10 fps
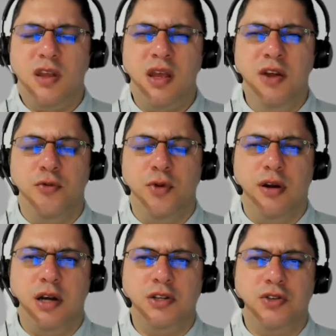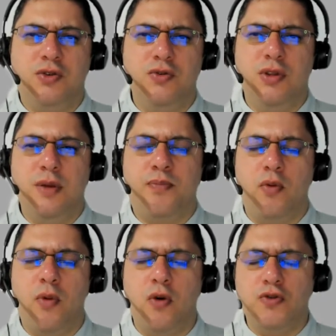in regards to the
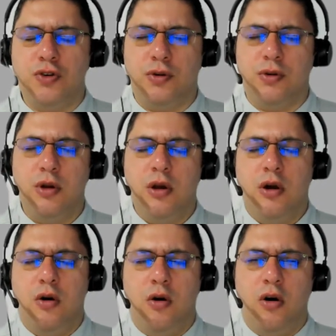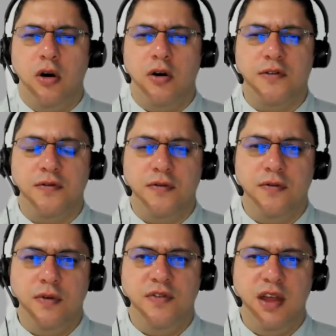promotion of
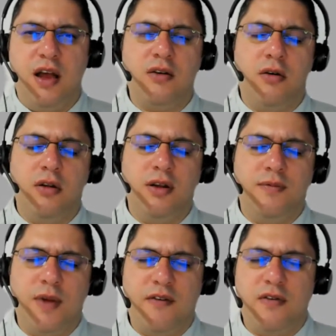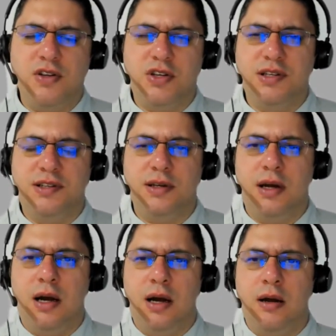the alcoholic beverages,
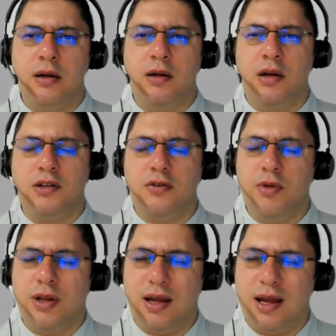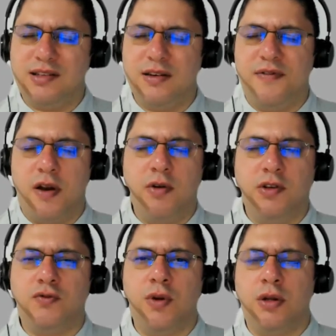uh, Costa Rica has a very
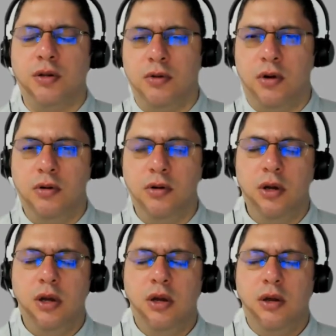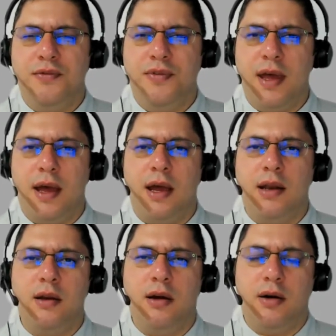strict law
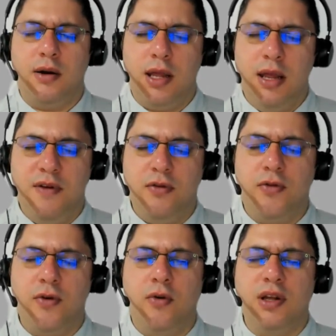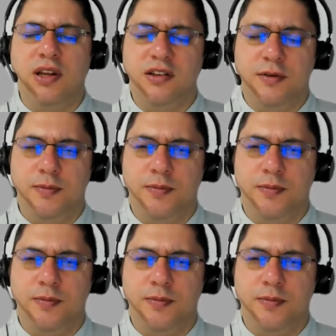that even though it is